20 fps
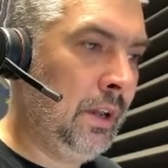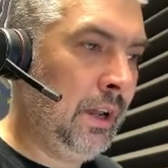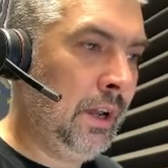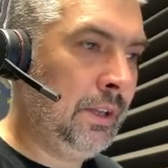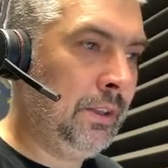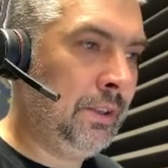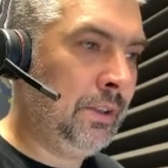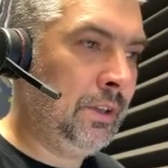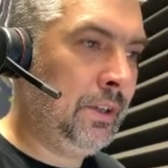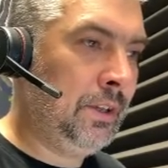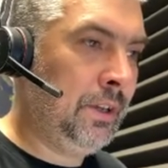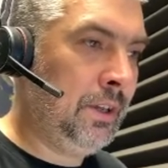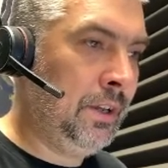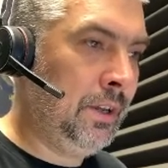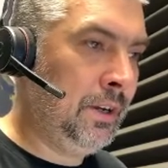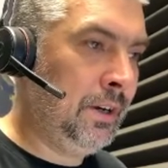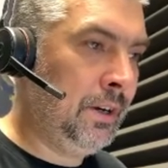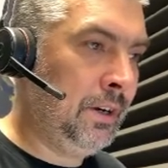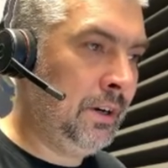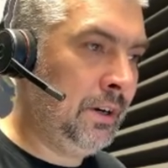and
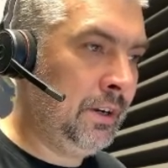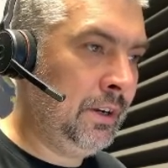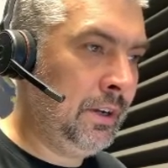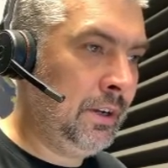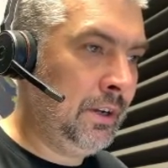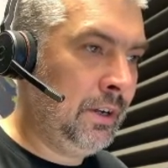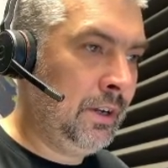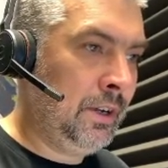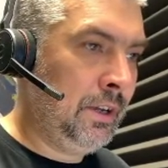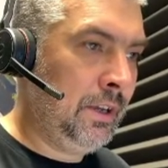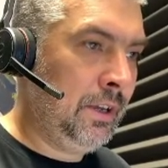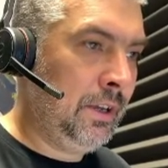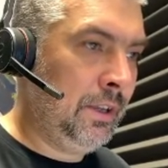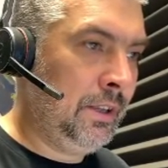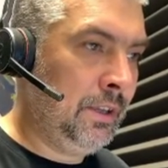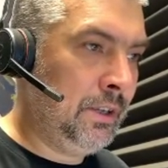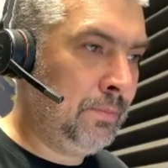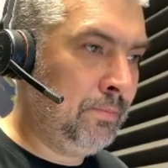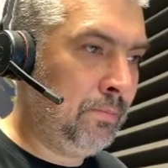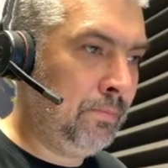here
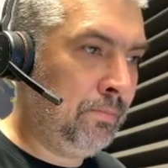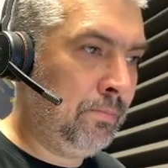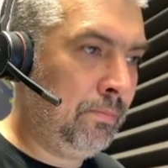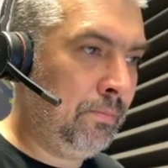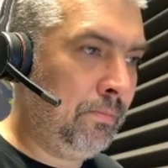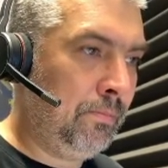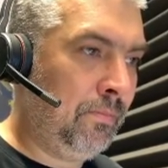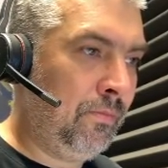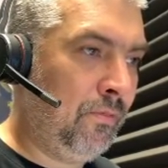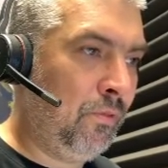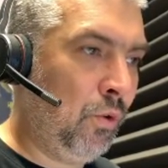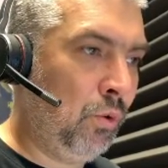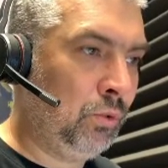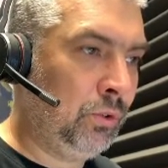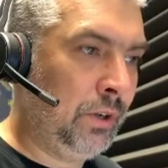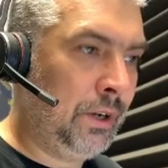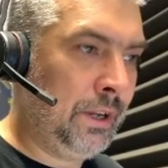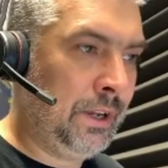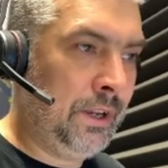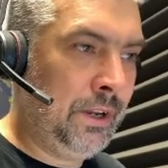in this
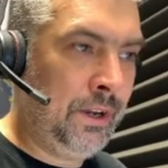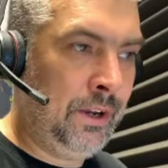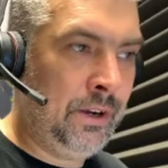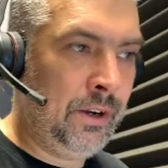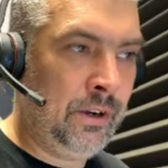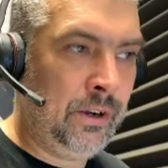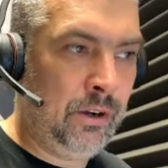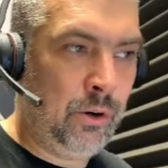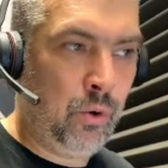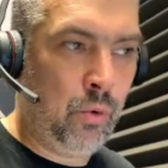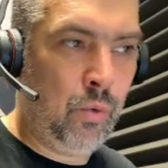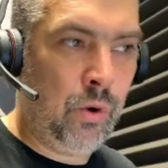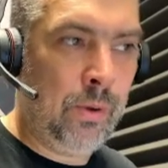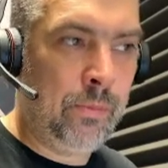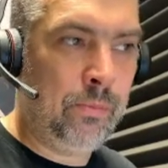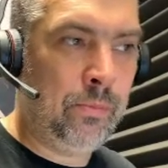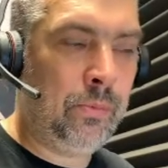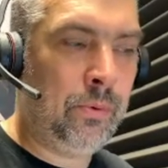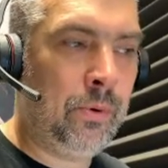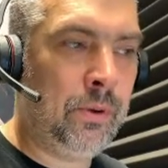folder here,
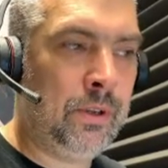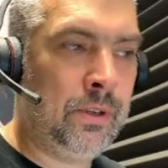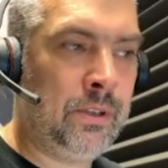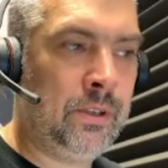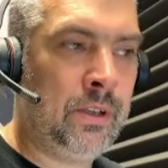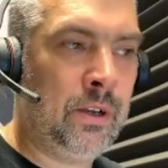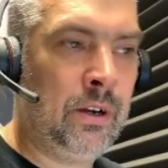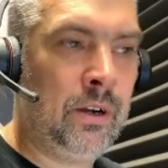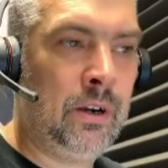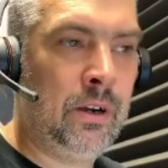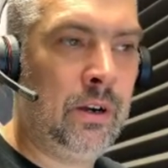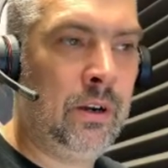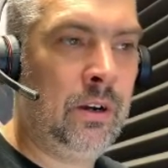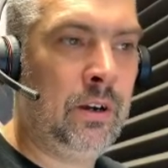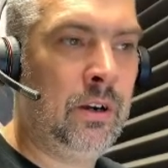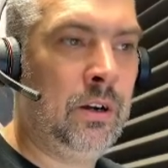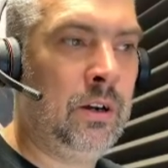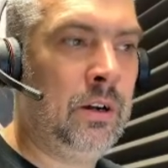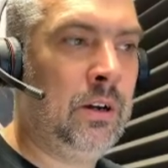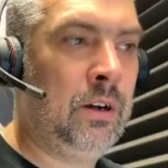web is the
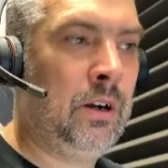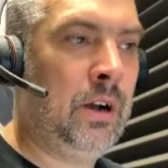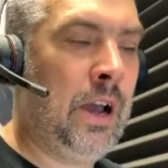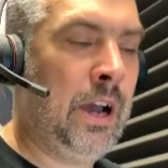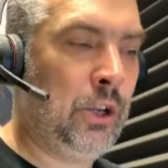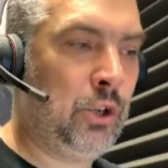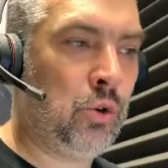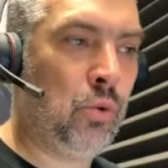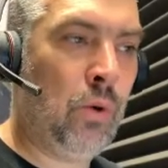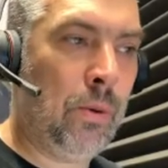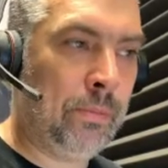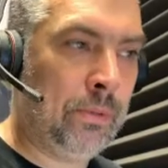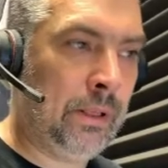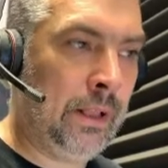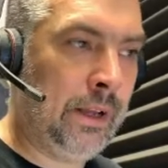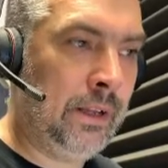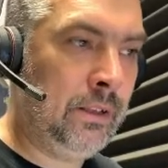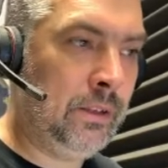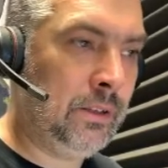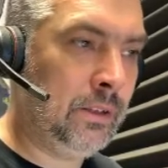actual web
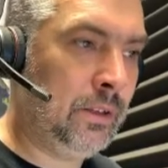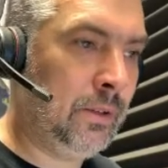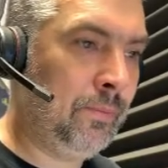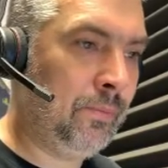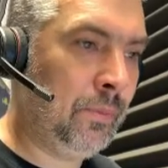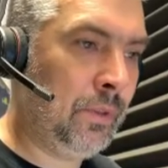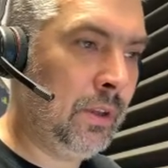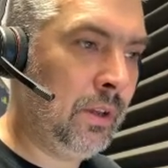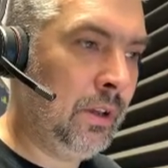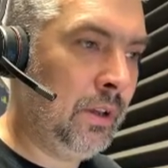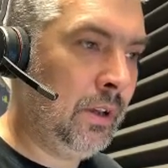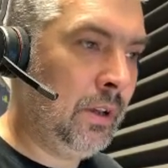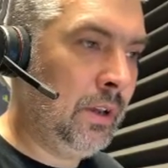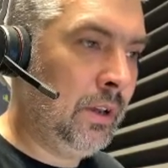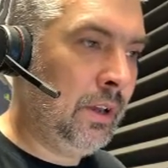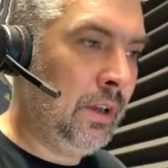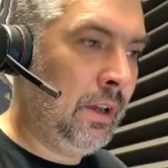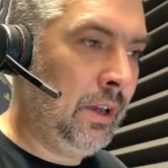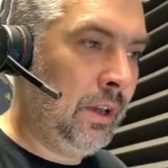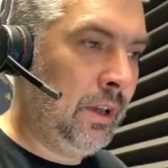client,
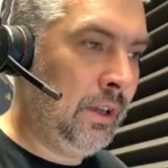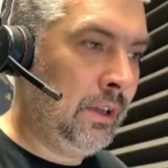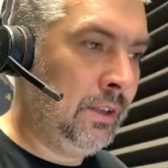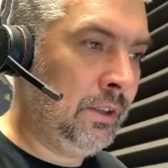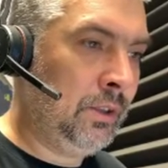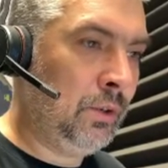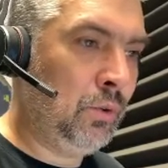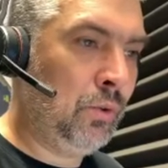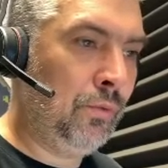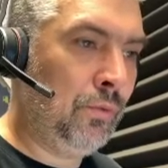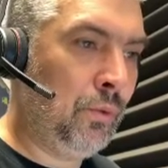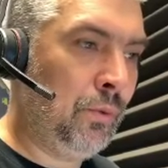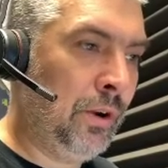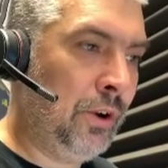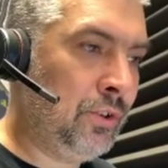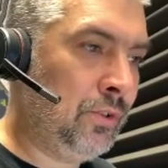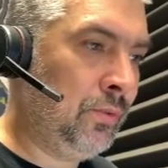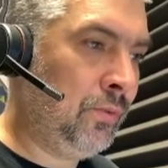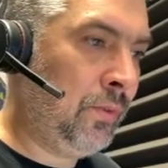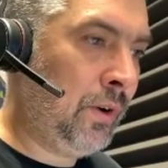and the
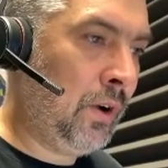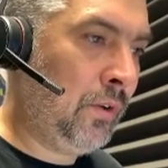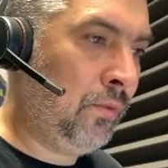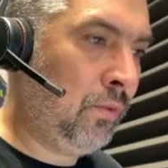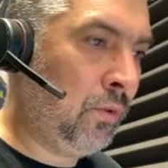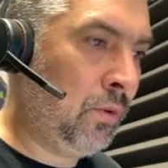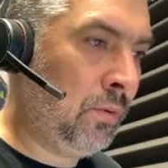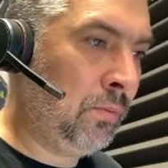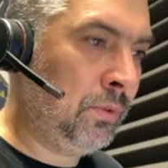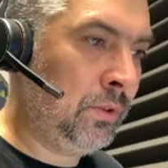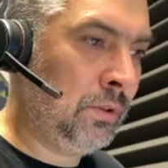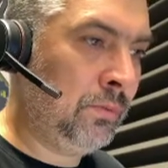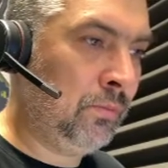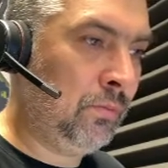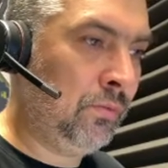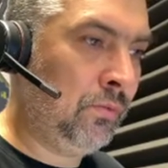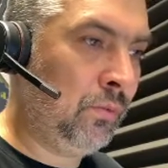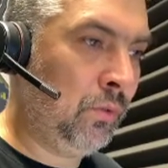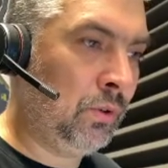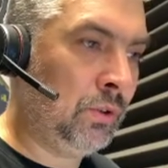configuration file
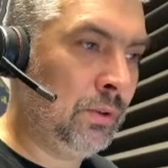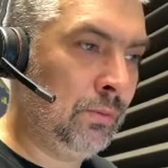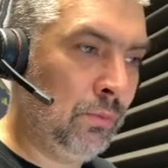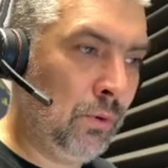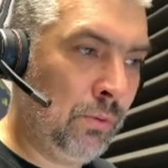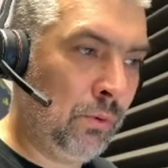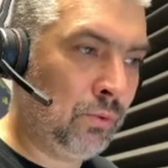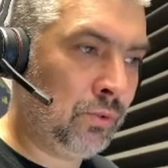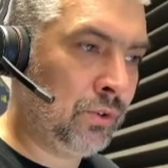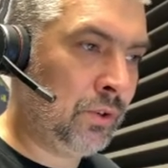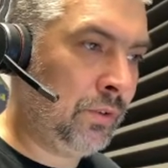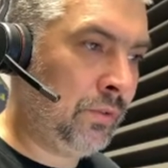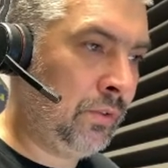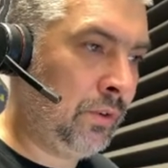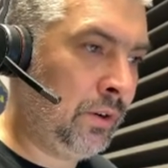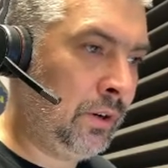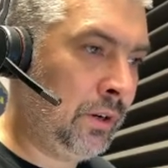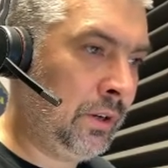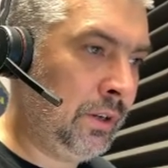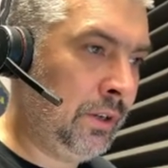for the mobile
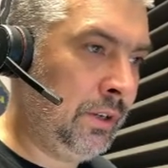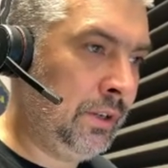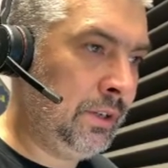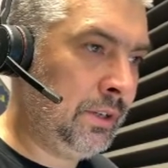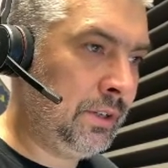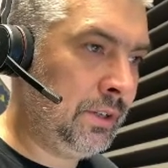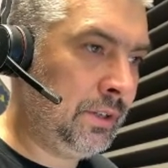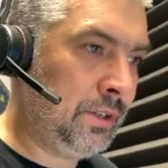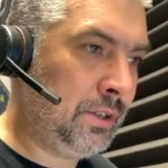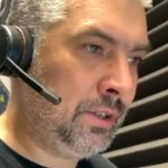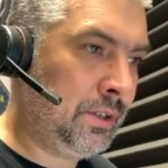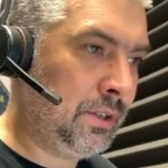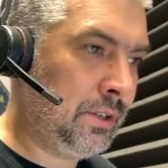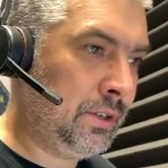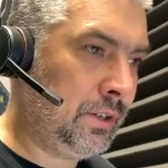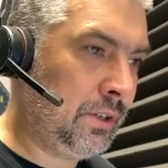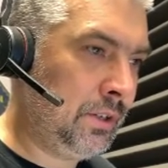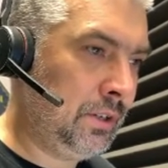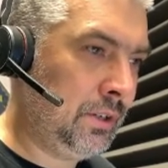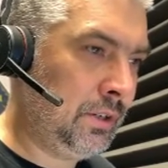server
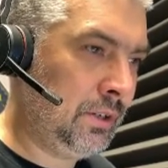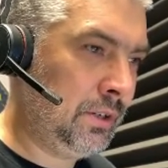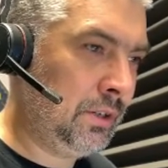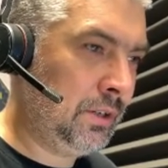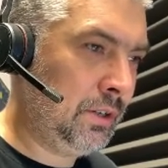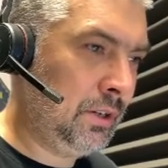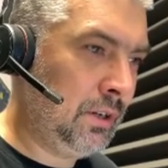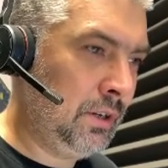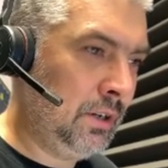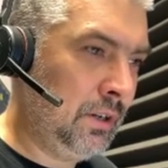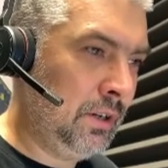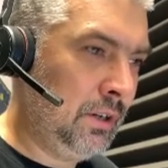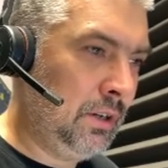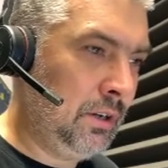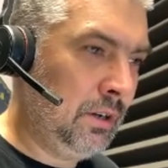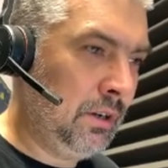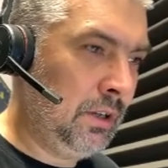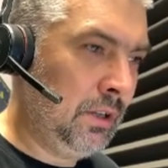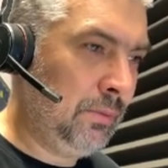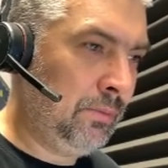is,
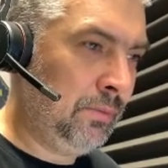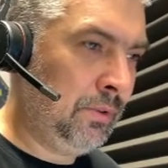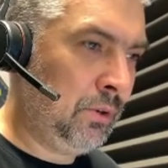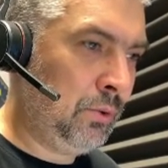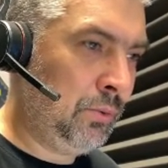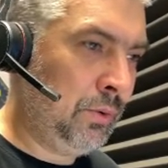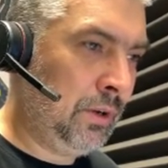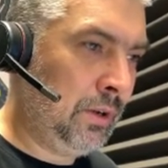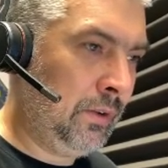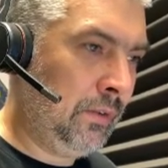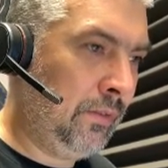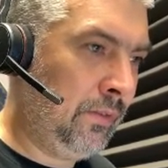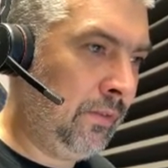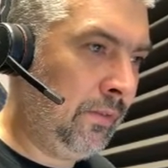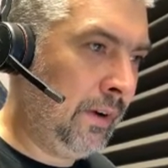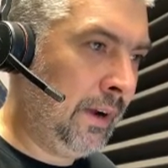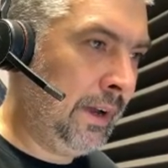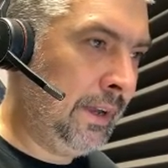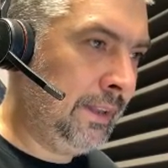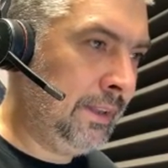let me quickly
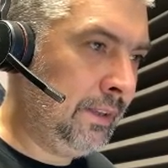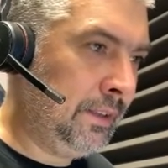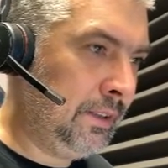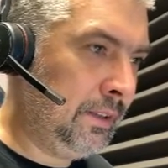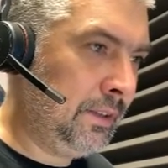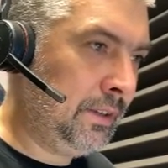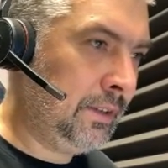find it,